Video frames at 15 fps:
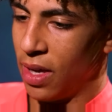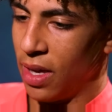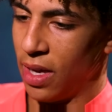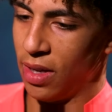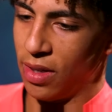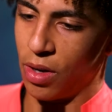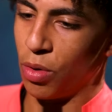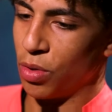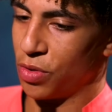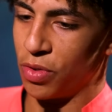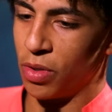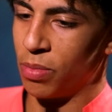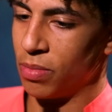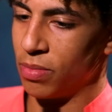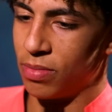It goes
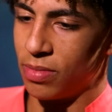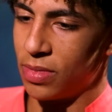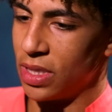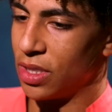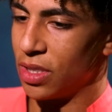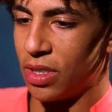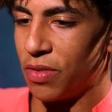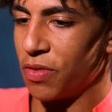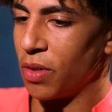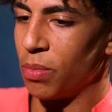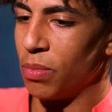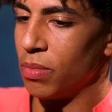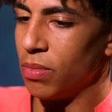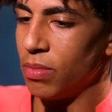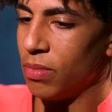from literally
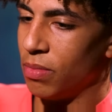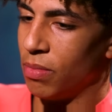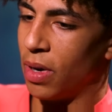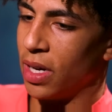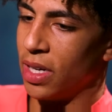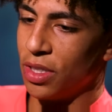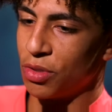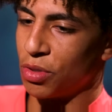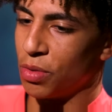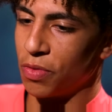from my age group,